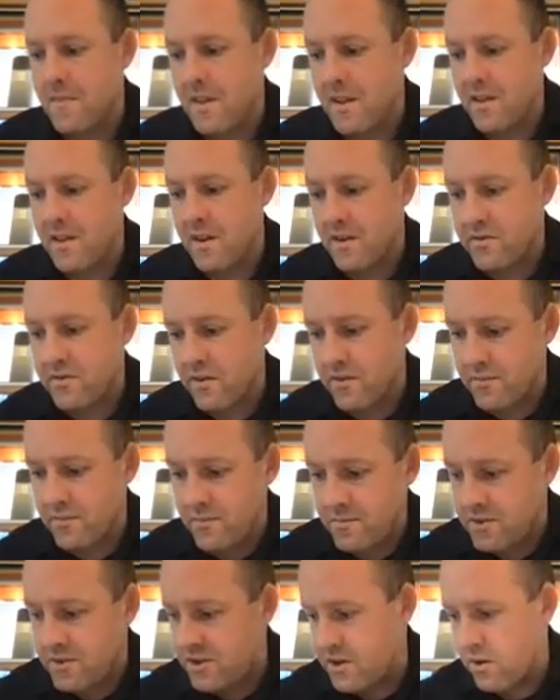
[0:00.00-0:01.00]
electron
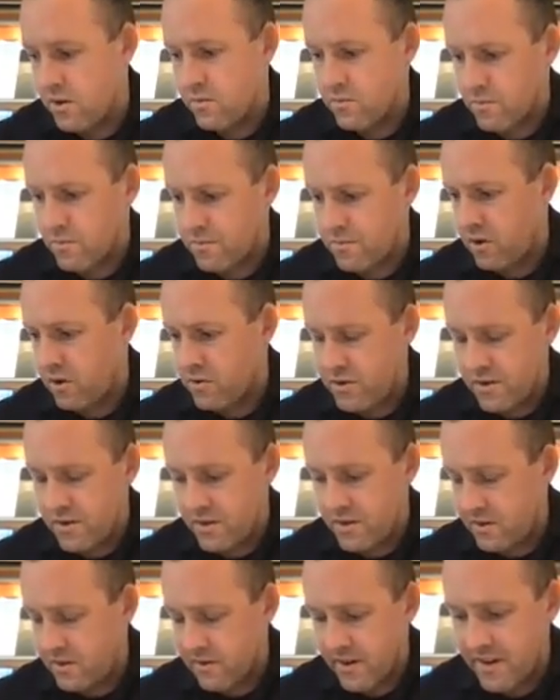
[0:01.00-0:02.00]
shell repulsion
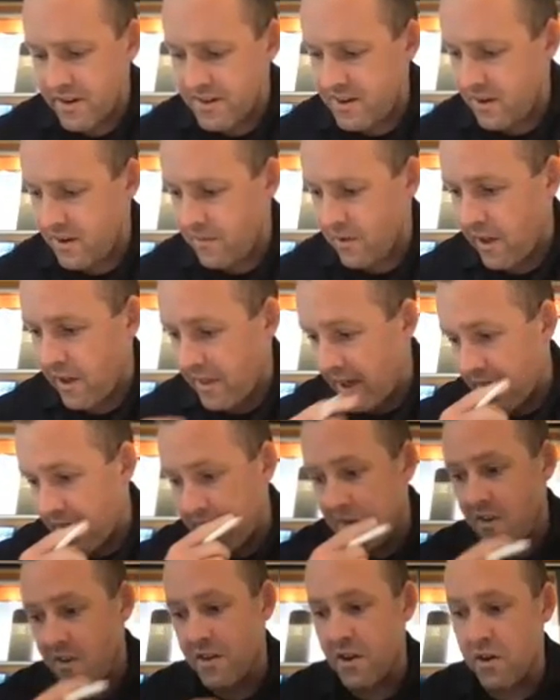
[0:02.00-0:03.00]
theory and stuff like
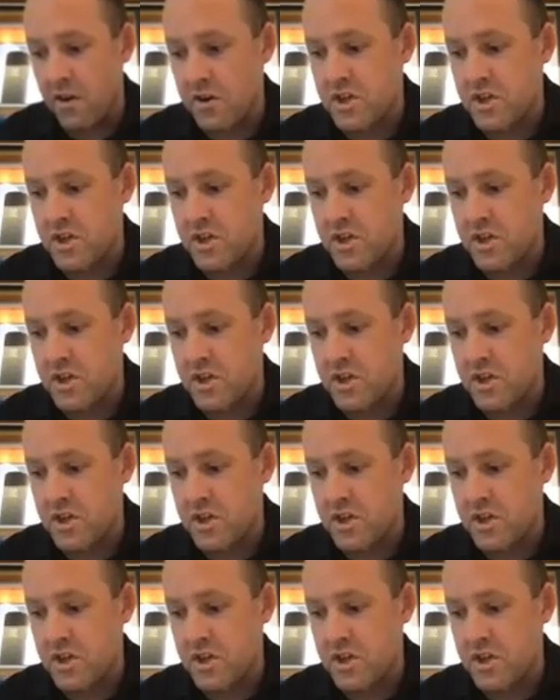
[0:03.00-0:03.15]
that to know